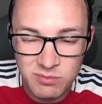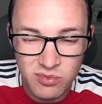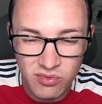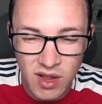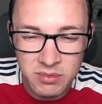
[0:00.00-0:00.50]

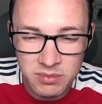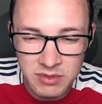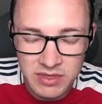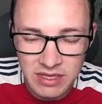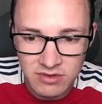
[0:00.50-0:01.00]
probably
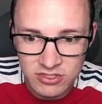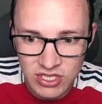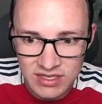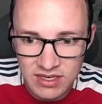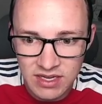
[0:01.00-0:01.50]
would get
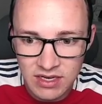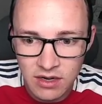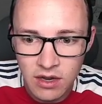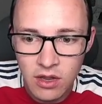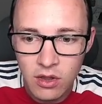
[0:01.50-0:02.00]
rejected here.